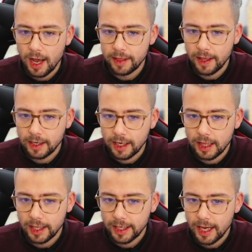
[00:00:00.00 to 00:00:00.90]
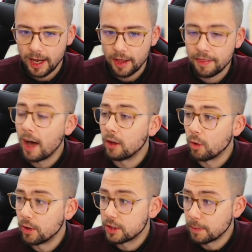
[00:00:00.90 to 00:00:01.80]
and then click it, and
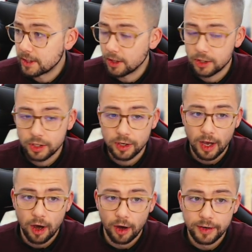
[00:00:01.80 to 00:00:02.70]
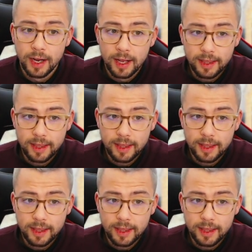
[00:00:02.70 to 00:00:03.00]
that'll automatically turn that on.